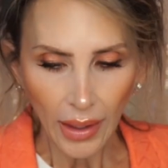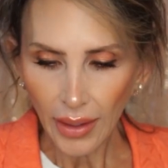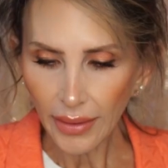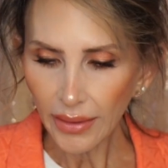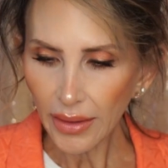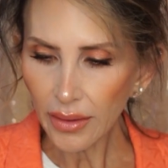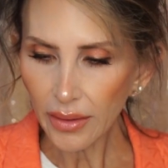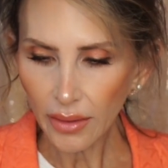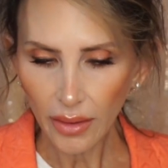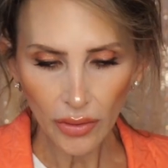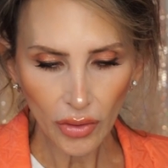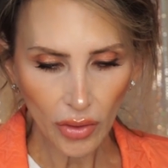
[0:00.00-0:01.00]
I need
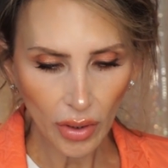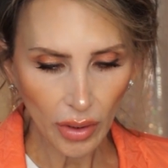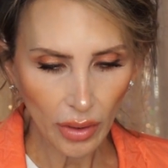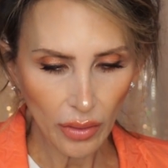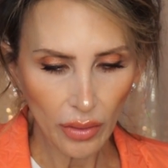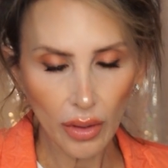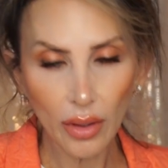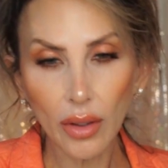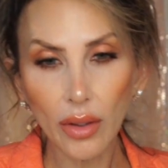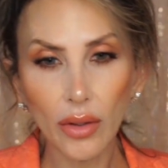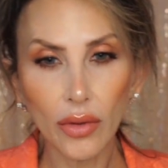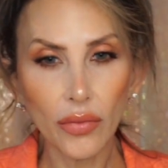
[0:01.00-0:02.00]
another coat
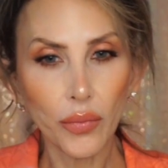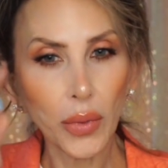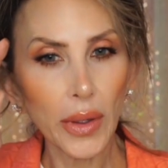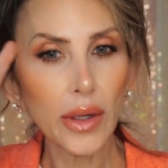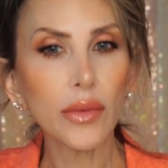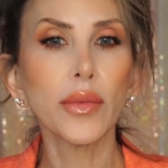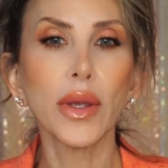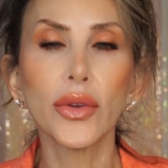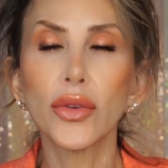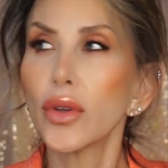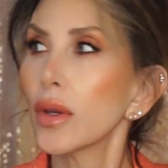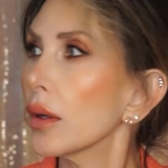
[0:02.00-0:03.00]
of brown
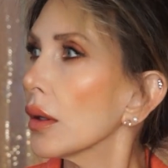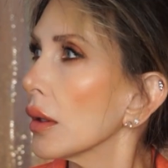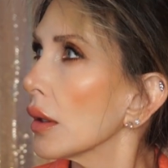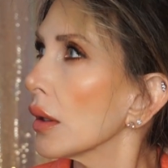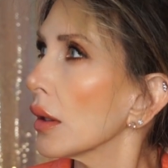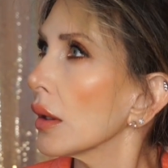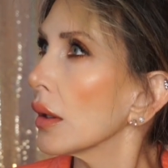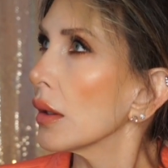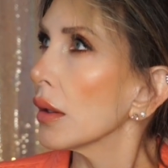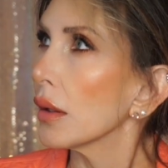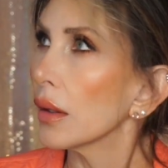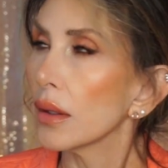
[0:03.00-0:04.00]
mascara.
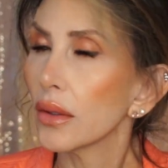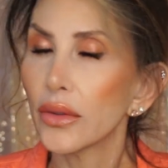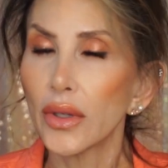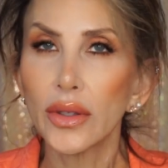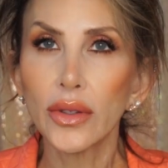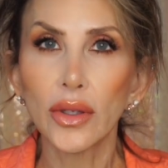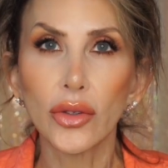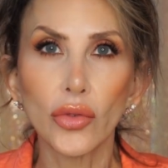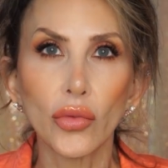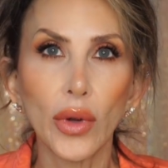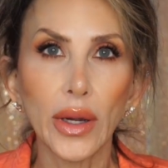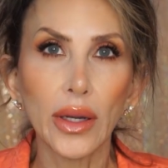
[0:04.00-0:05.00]
Sounds like it's
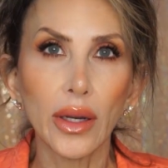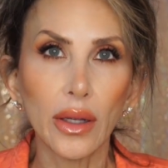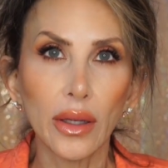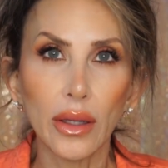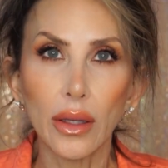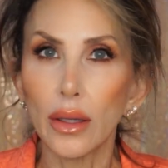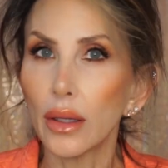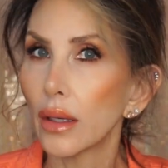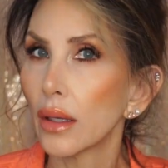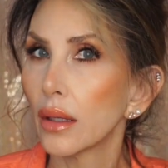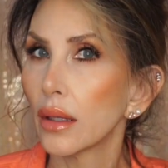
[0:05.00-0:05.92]
raining again.